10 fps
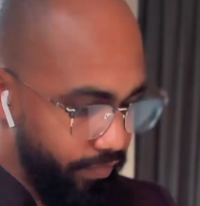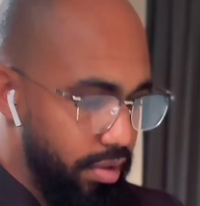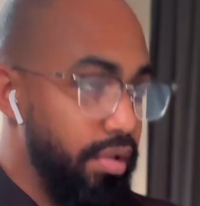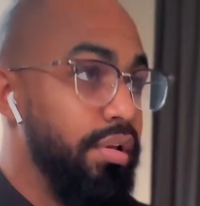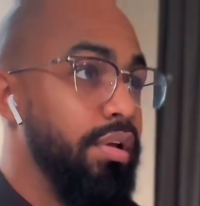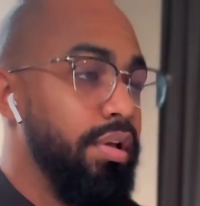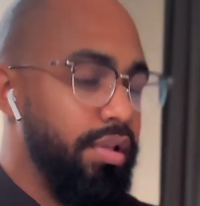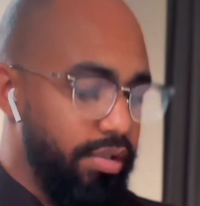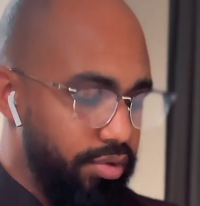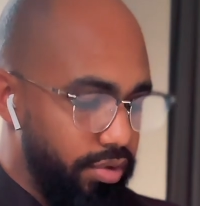And again,
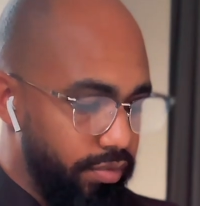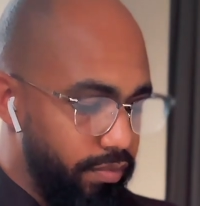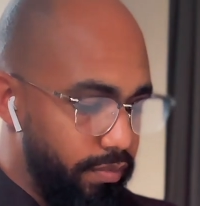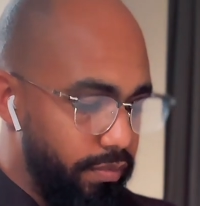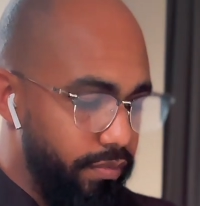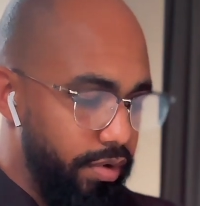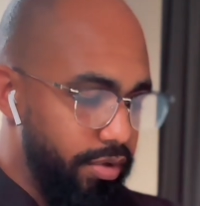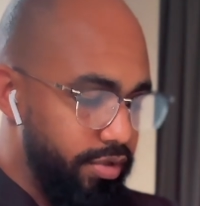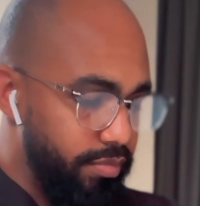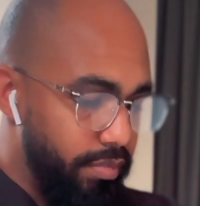these are very
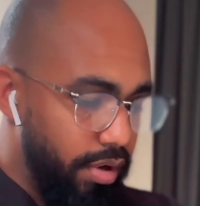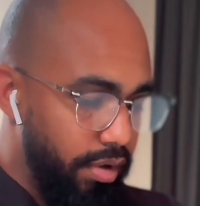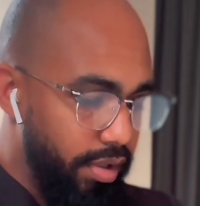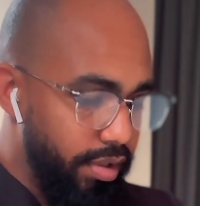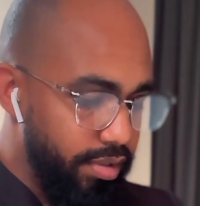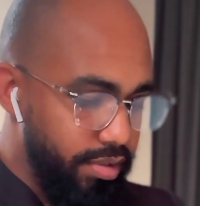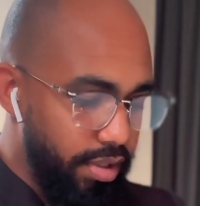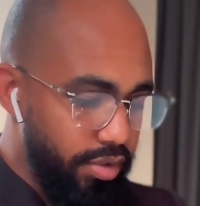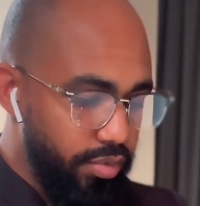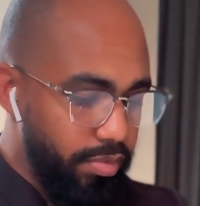small edits that
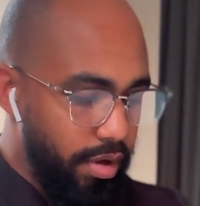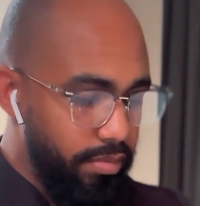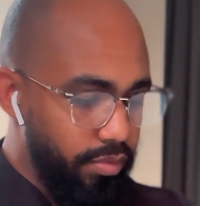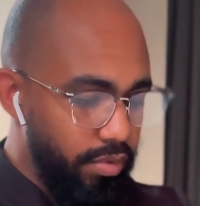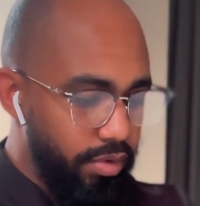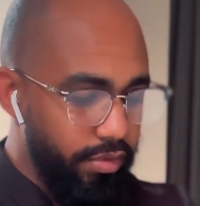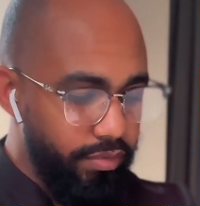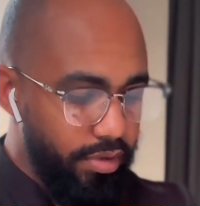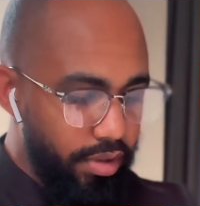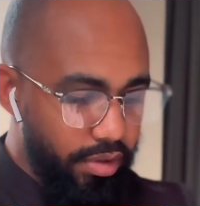you probably won't
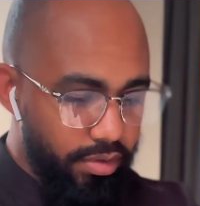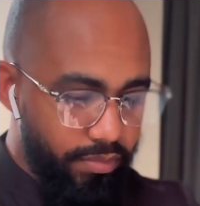even like